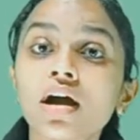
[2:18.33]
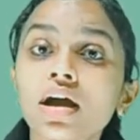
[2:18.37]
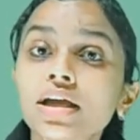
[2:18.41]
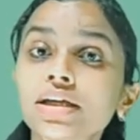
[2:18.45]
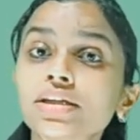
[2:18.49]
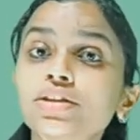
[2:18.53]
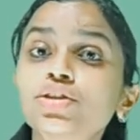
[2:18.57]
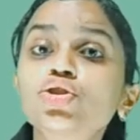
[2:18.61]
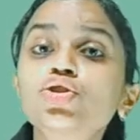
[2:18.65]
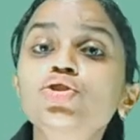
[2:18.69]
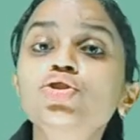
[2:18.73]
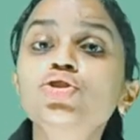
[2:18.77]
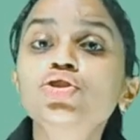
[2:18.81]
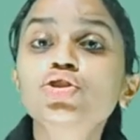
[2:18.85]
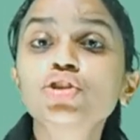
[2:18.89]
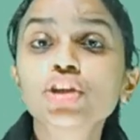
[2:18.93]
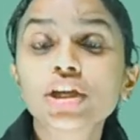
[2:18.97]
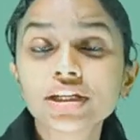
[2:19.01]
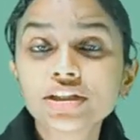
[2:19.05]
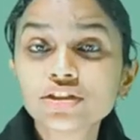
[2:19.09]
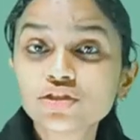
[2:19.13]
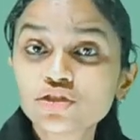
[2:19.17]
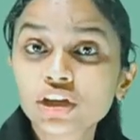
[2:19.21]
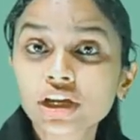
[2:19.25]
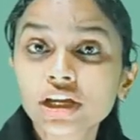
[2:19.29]
is
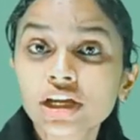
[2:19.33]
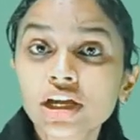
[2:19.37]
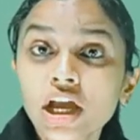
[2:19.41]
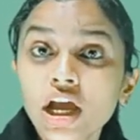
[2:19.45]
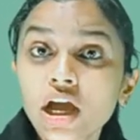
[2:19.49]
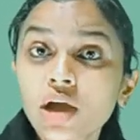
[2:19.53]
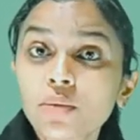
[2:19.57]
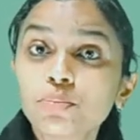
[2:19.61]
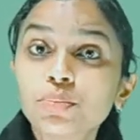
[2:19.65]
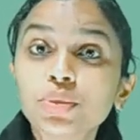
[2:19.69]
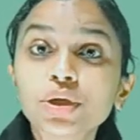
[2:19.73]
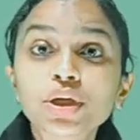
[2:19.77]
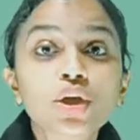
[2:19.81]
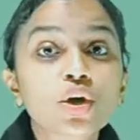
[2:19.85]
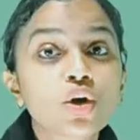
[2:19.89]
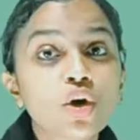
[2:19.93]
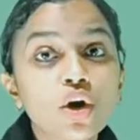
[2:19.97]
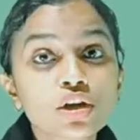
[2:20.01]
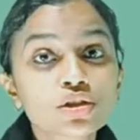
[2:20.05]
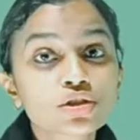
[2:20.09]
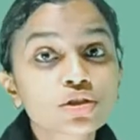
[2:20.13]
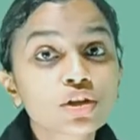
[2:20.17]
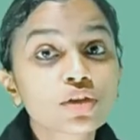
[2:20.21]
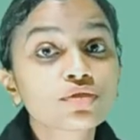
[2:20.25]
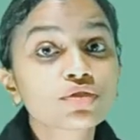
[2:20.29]
changing
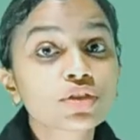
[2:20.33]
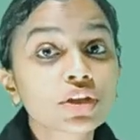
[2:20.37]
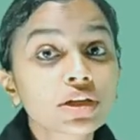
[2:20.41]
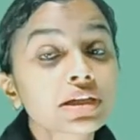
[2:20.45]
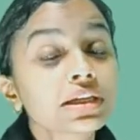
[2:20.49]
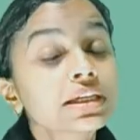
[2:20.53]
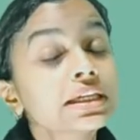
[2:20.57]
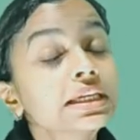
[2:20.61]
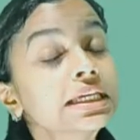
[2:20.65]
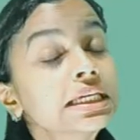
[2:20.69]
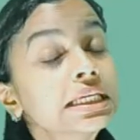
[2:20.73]
because of the